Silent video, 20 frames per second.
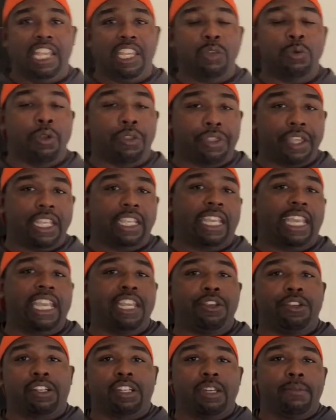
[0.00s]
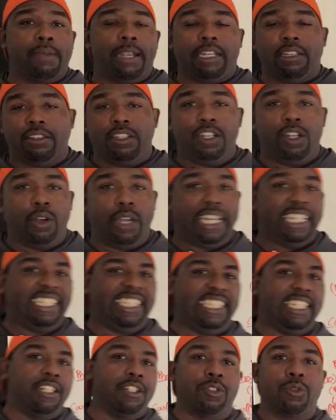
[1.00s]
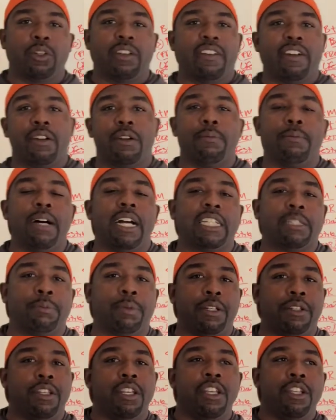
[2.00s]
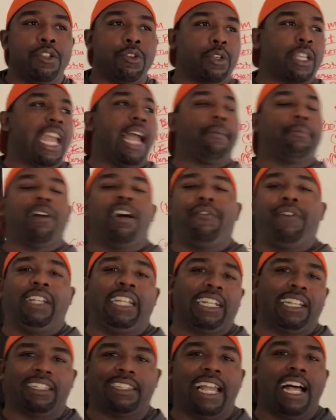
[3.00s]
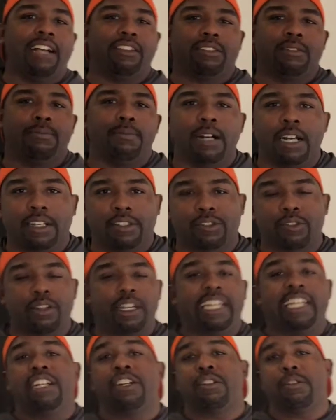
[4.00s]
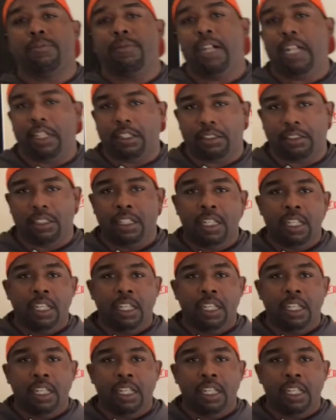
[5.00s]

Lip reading: You would think, hey, you're going to make, $1,800, $2,100, but you're capped off at like $1,000 or $800.